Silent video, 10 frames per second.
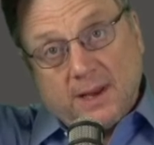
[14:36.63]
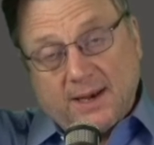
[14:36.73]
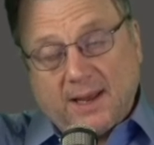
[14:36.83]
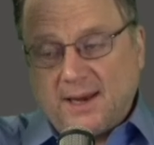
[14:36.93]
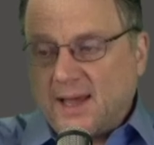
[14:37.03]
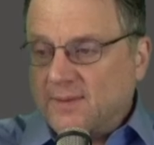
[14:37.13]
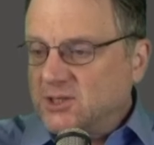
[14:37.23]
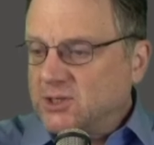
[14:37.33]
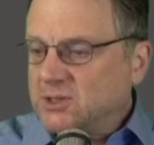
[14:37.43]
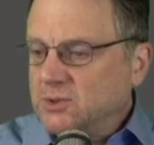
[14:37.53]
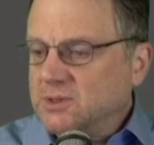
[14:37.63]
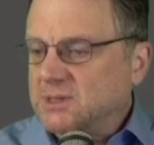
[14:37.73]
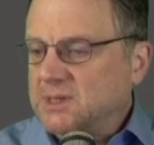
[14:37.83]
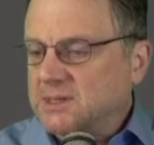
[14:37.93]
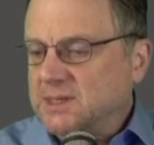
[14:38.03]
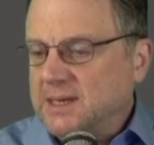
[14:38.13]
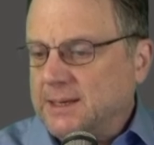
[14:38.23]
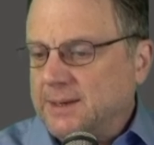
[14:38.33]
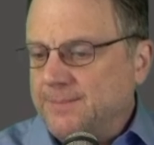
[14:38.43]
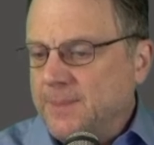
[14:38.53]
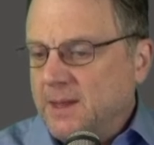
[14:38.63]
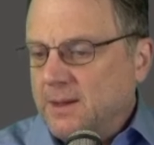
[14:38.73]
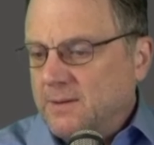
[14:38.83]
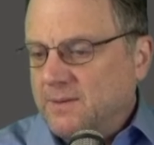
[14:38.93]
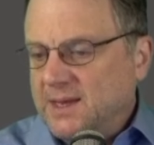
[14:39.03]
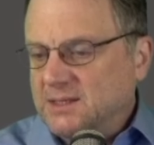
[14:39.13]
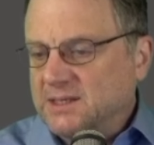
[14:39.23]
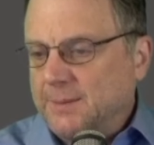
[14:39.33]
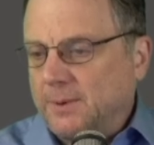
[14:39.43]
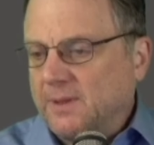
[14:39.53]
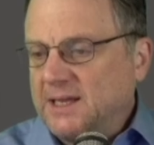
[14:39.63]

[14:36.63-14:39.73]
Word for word: and, and again, let's just use this as the um, the example.